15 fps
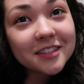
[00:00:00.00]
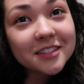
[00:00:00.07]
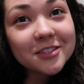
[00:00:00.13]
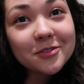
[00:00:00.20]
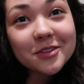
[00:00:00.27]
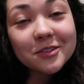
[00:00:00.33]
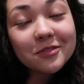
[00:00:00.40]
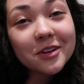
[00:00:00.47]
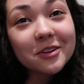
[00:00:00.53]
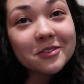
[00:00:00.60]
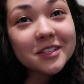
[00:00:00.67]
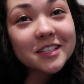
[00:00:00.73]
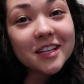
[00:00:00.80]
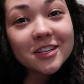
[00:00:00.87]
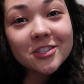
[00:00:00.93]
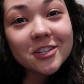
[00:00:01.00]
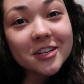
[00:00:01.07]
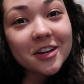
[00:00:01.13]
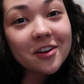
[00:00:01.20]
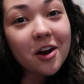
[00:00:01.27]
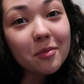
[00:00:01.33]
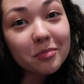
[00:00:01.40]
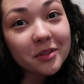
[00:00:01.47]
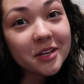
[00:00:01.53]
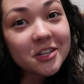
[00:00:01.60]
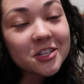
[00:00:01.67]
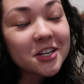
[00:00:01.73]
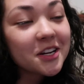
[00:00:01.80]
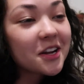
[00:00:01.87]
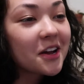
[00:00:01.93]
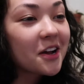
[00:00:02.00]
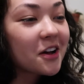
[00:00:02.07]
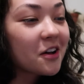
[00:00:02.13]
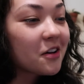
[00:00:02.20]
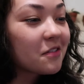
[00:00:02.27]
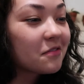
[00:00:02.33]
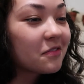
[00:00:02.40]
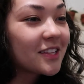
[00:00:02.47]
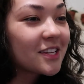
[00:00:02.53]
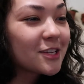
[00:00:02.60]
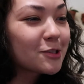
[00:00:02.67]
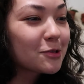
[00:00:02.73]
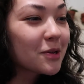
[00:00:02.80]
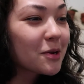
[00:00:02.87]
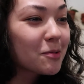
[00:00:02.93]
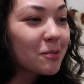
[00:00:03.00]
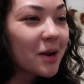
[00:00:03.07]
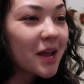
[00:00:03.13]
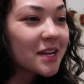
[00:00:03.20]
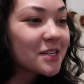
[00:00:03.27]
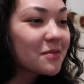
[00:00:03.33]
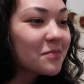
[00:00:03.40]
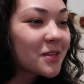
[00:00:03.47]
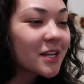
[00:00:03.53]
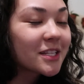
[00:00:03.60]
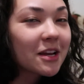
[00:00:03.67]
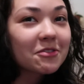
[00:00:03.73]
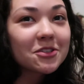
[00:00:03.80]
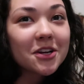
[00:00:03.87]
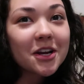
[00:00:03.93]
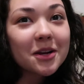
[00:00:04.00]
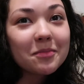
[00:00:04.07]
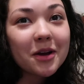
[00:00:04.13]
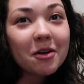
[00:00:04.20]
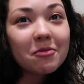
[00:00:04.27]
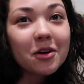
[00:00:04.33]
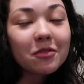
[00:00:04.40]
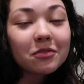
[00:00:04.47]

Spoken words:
So this video is essentially a compilation of these like random things I was talking about while